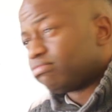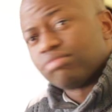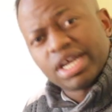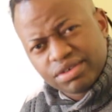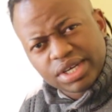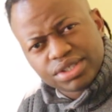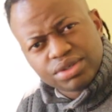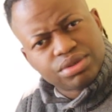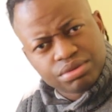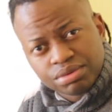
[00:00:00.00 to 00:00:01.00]
I trust
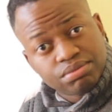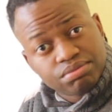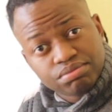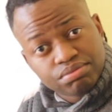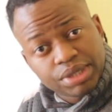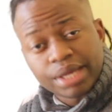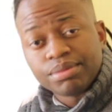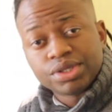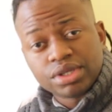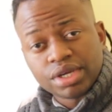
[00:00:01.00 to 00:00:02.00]
you to be
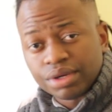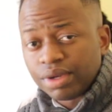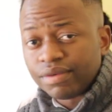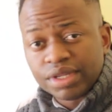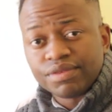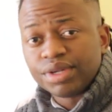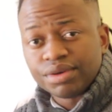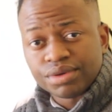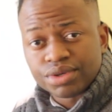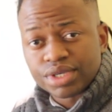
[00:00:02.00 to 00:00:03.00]
able to learn. We have infinite
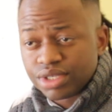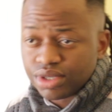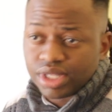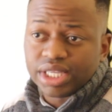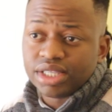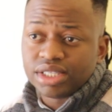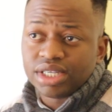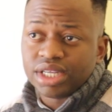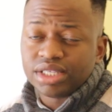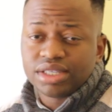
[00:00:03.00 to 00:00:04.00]
resources on the
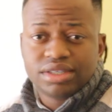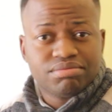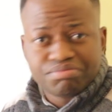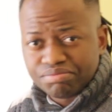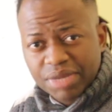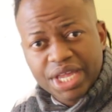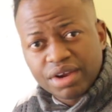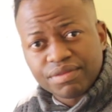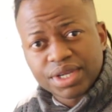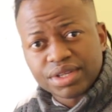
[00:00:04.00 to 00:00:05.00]
internet at our
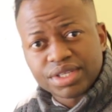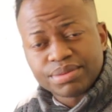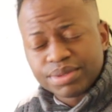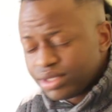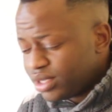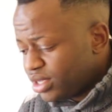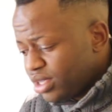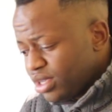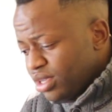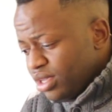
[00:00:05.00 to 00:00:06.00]
fingertips.
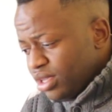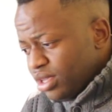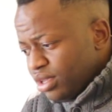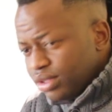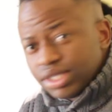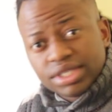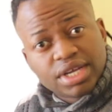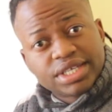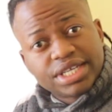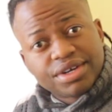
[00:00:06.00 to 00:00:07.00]
This is
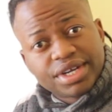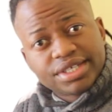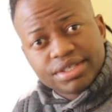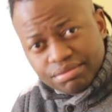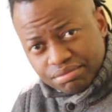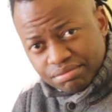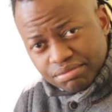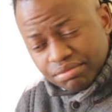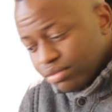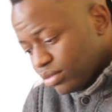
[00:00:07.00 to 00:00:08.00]
our generation.
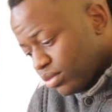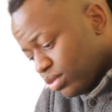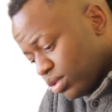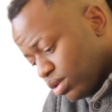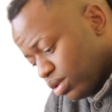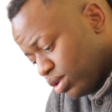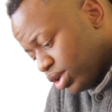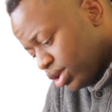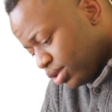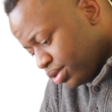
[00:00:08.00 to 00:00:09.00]
Good.